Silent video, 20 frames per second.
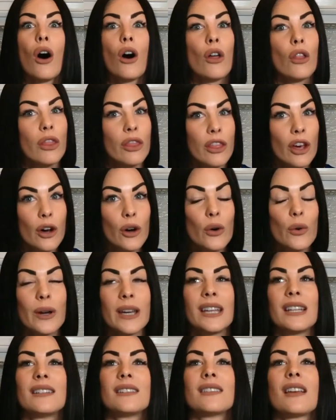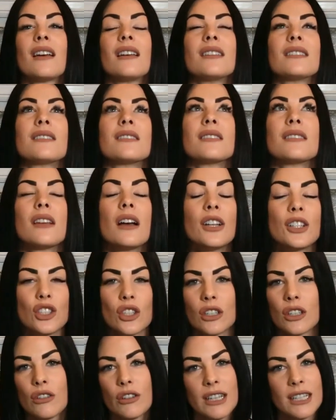although it is
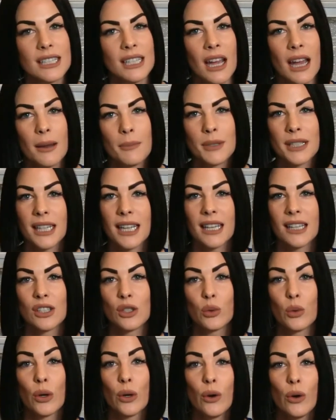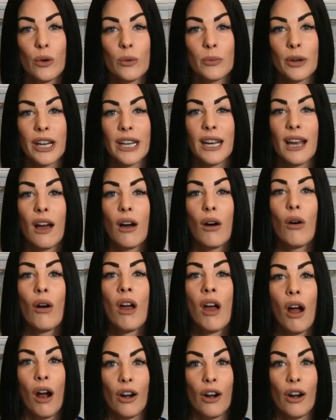such a great time to get into a home right now.